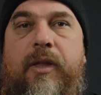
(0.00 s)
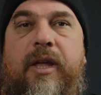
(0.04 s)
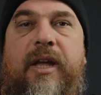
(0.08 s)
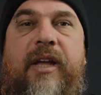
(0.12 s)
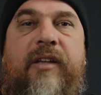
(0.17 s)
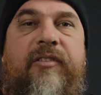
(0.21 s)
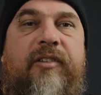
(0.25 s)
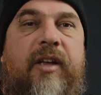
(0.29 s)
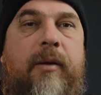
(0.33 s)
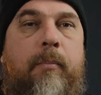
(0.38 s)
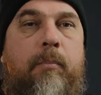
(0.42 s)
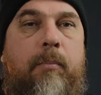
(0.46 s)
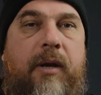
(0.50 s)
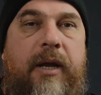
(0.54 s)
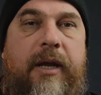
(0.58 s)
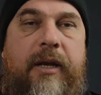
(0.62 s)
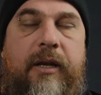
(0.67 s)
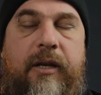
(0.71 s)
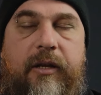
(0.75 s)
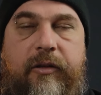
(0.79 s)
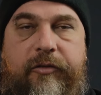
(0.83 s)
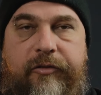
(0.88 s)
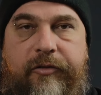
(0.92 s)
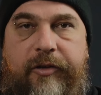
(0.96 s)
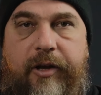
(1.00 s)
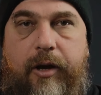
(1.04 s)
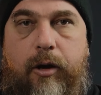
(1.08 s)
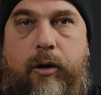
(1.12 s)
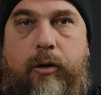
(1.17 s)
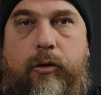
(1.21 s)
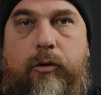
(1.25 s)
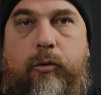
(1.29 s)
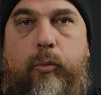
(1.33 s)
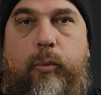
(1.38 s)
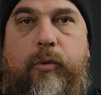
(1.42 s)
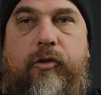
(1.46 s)
It's a blended
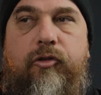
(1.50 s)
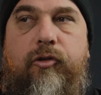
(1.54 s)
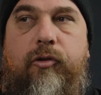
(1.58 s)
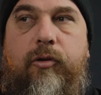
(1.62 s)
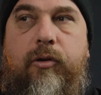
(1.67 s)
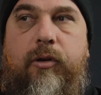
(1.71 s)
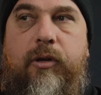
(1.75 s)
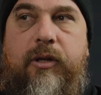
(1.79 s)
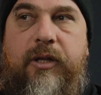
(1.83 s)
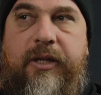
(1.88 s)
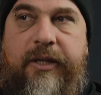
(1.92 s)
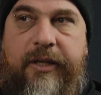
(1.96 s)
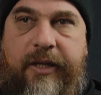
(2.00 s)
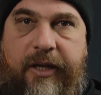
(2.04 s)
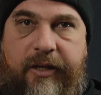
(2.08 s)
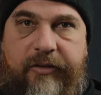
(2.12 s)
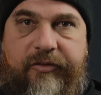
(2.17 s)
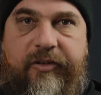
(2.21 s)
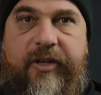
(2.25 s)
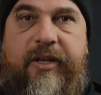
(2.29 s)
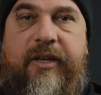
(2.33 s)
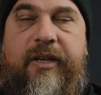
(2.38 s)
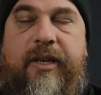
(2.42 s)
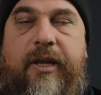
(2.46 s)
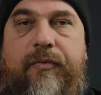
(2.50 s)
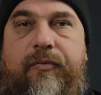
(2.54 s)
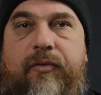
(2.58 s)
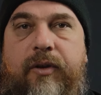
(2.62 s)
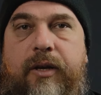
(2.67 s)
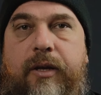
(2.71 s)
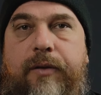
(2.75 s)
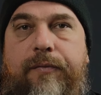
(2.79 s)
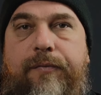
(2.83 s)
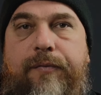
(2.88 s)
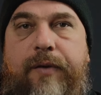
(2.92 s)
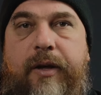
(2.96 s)
sound, which, yes, it
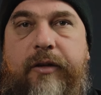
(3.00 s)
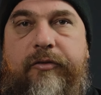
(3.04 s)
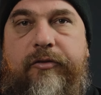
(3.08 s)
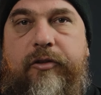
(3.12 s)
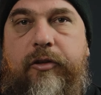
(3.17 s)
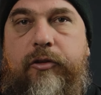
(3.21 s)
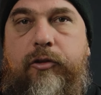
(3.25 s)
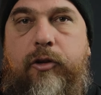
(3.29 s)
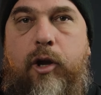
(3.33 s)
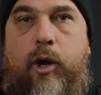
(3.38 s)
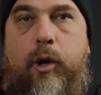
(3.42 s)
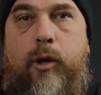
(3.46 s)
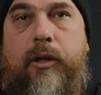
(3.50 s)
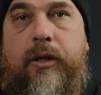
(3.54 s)
definitely affects the tone.